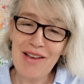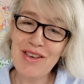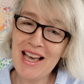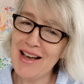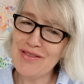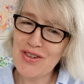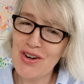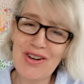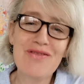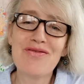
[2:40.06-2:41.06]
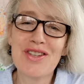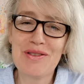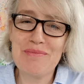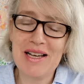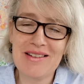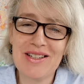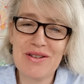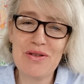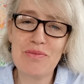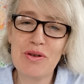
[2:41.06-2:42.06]
if you can't draw, it doesn't matter at
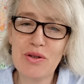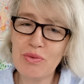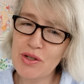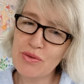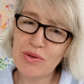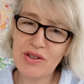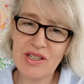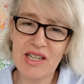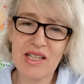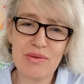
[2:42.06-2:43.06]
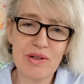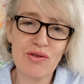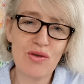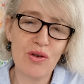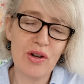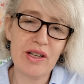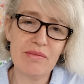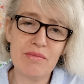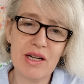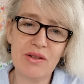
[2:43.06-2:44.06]
all, because we do other things where drawing
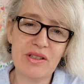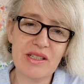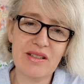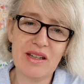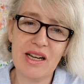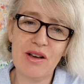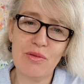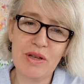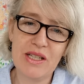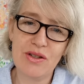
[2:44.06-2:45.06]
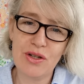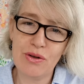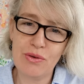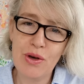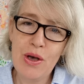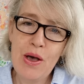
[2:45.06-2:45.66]
might not necessarily come into.